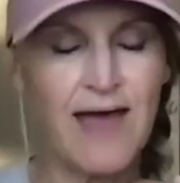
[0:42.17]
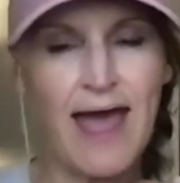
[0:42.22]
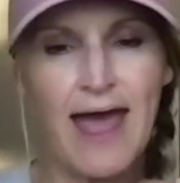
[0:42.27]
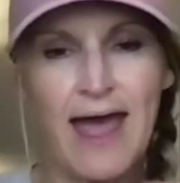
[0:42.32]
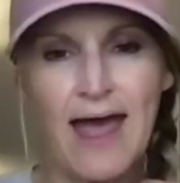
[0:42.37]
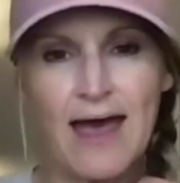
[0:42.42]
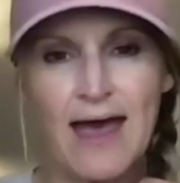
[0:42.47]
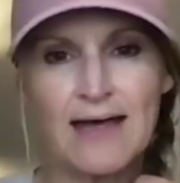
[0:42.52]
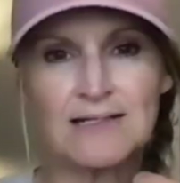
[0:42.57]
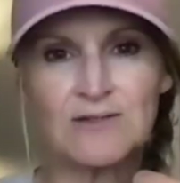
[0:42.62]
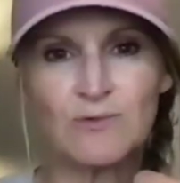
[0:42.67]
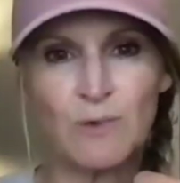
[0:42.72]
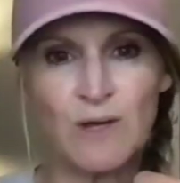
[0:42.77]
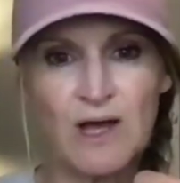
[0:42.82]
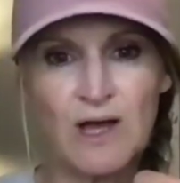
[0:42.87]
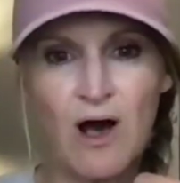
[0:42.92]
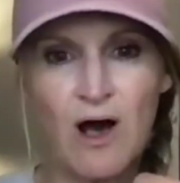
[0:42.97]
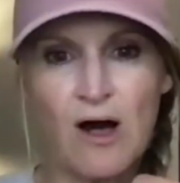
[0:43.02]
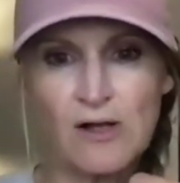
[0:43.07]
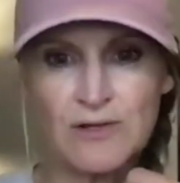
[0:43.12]
And
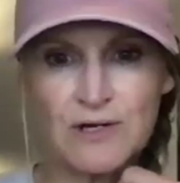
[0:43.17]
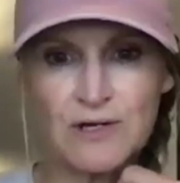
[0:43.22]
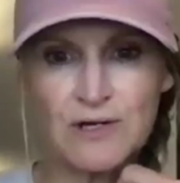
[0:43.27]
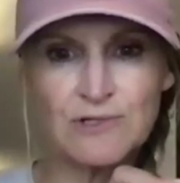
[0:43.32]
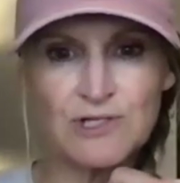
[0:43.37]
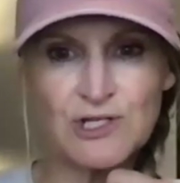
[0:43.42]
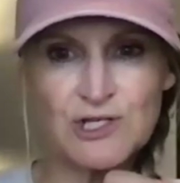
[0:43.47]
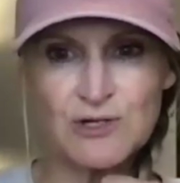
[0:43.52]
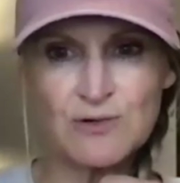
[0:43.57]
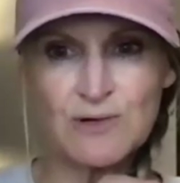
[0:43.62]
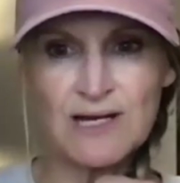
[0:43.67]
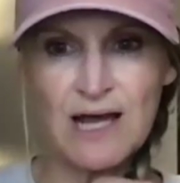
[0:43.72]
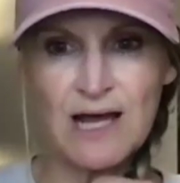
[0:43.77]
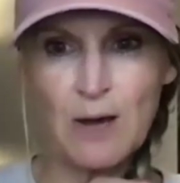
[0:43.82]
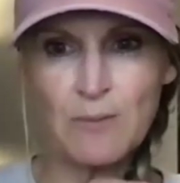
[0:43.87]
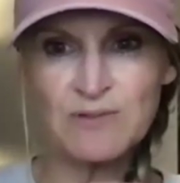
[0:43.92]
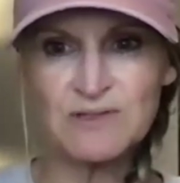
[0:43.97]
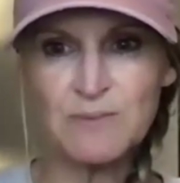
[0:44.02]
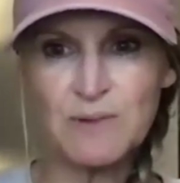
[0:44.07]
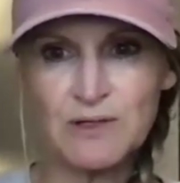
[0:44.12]
we all know too, it
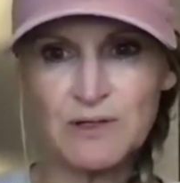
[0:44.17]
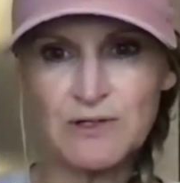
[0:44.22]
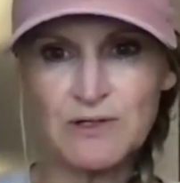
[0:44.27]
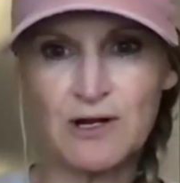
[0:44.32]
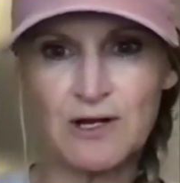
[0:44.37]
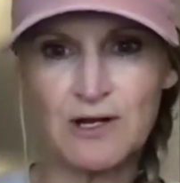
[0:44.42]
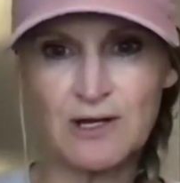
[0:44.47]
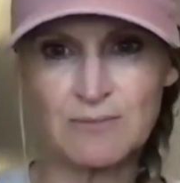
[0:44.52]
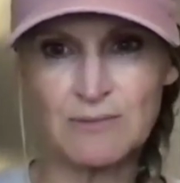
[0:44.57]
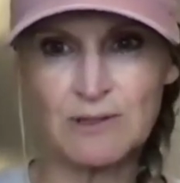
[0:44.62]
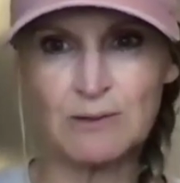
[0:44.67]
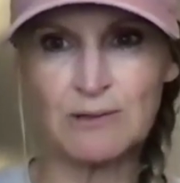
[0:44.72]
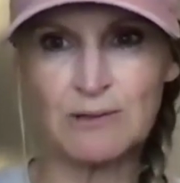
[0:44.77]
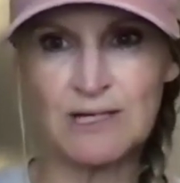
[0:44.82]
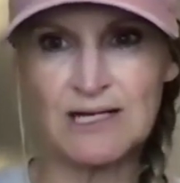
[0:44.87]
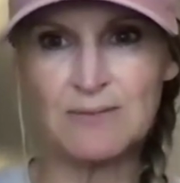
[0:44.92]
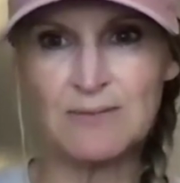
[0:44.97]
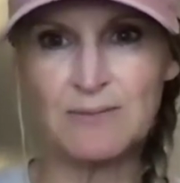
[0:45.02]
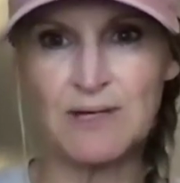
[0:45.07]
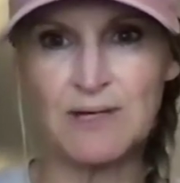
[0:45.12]
helps build our
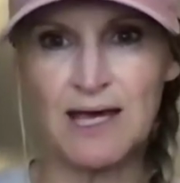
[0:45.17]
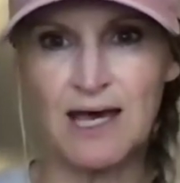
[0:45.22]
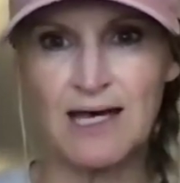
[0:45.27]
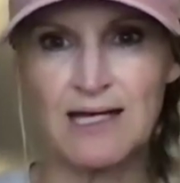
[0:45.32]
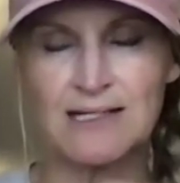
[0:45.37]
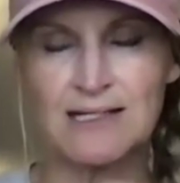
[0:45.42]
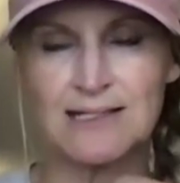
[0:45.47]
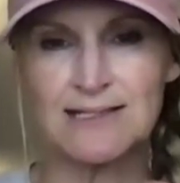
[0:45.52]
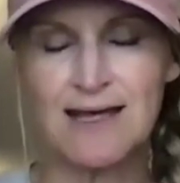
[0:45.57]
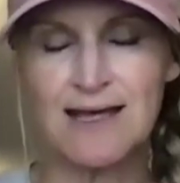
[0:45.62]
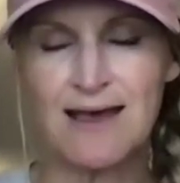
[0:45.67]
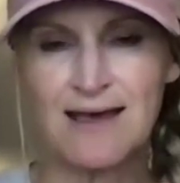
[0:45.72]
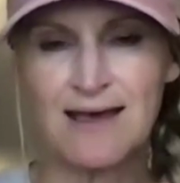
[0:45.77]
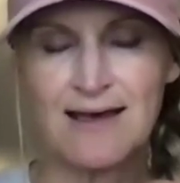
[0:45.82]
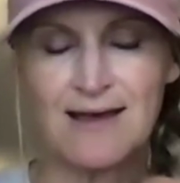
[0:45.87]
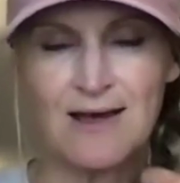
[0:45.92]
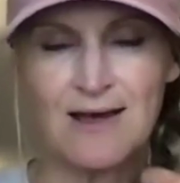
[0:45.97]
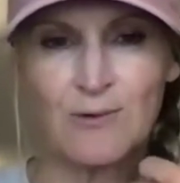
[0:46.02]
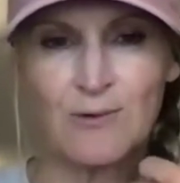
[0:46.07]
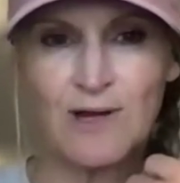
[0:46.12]
community because
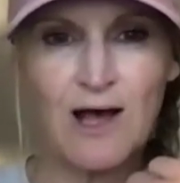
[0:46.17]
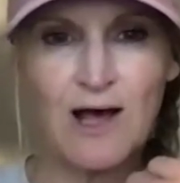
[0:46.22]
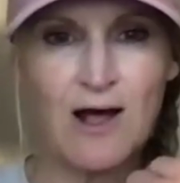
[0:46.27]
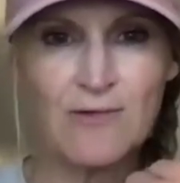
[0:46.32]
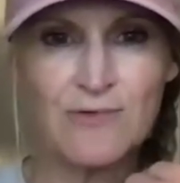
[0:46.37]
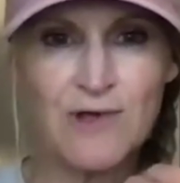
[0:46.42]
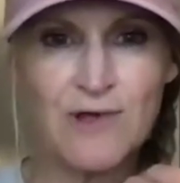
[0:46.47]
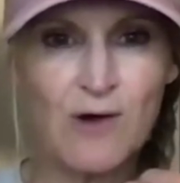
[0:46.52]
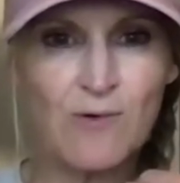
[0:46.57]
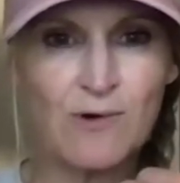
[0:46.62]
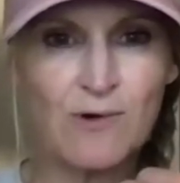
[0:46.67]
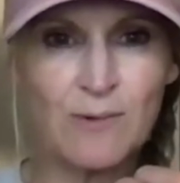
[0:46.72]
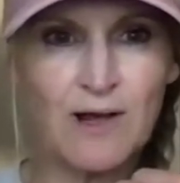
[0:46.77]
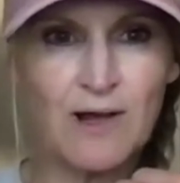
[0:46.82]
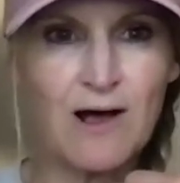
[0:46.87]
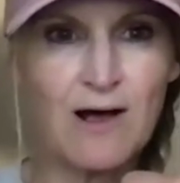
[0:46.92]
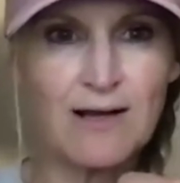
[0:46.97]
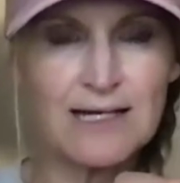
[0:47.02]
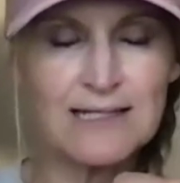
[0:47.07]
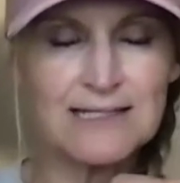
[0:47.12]
we all know when we
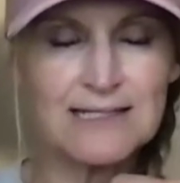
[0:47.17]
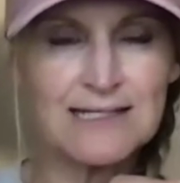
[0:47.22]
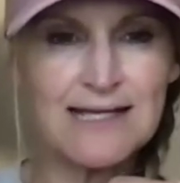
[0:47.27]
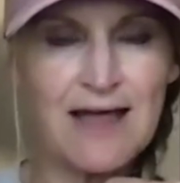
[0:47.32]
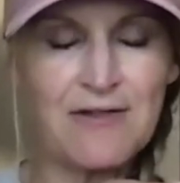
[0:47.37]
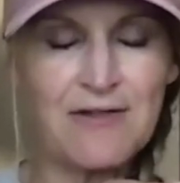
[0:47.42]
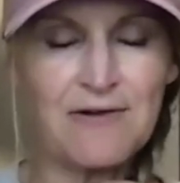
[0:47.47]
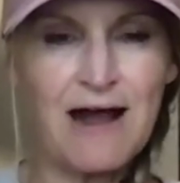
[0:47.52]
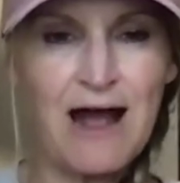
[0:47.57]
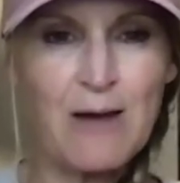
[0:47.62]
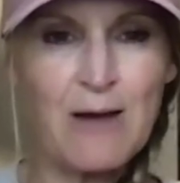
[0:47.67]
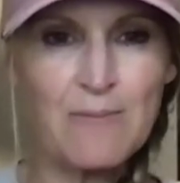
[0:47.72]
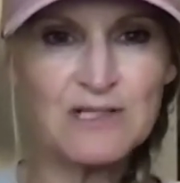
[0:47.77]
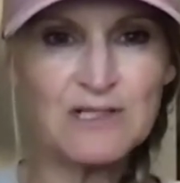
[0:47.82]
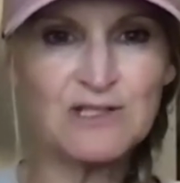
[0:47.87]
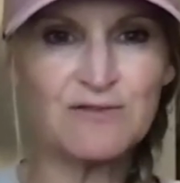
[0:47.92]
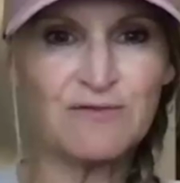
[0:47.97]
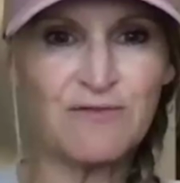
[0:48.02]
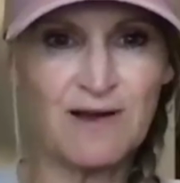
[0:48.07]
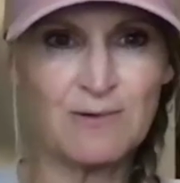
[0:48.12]
all get together how
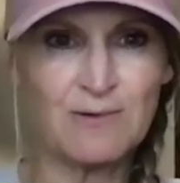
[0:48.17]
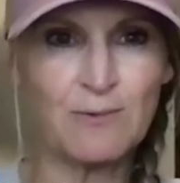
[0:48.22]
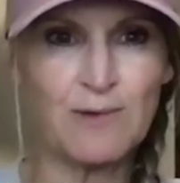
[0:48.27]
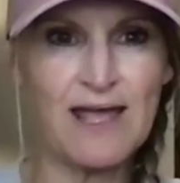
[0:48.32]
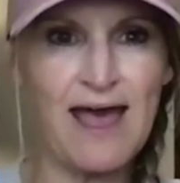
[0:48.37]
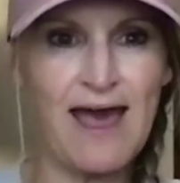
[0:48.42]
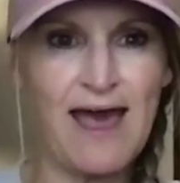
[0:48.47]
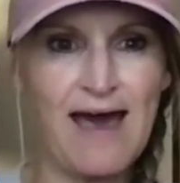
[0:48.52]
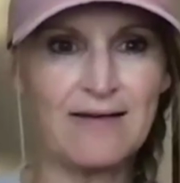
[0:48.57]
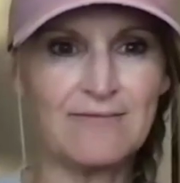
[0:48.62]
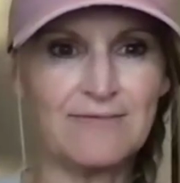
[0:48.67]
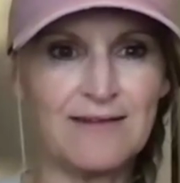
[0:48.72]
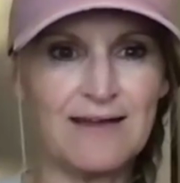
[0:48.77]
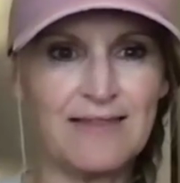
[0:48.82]
much fun we have.